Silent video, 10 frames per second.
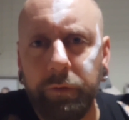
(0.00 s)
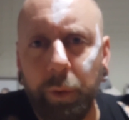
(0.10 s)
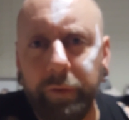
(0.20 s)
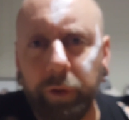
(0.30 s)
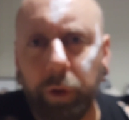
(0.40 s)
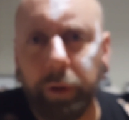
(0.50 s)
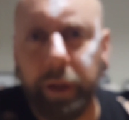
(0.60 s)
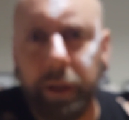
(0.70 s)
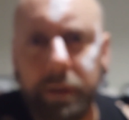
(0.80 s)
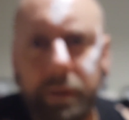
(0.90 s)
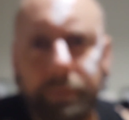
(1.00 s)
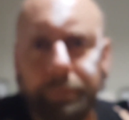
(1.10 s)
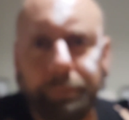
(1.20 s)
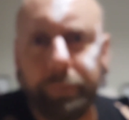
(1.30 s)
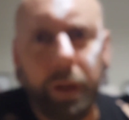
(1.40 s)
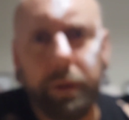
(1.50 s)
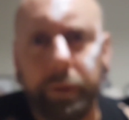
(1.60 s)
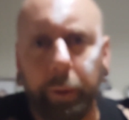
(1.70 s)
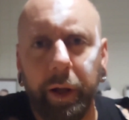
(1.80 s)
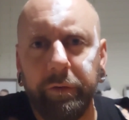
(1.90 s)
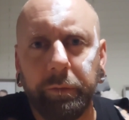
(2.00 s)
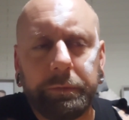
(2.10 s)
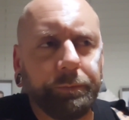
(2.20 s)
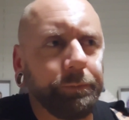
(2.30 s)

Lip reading: If you haven't got kids, don't have them.